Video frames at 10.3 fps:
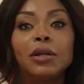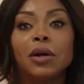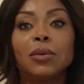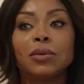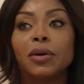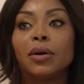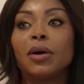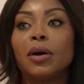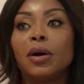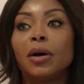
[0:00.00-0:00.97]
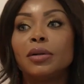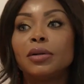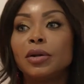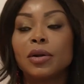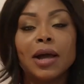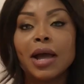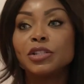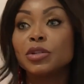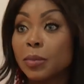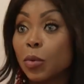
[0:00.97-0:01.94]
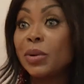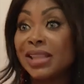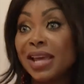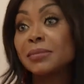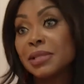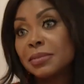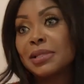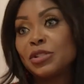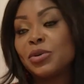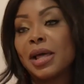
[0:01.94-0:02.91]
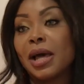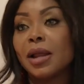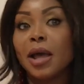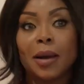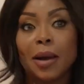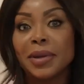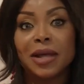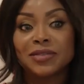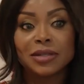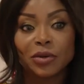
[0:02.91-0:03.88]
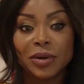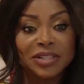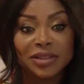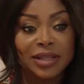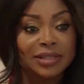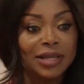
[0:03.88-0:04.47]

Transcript: Oh, alone. No, I do. But with him, sometimes I do that. Mm. I mean, I've done crazy things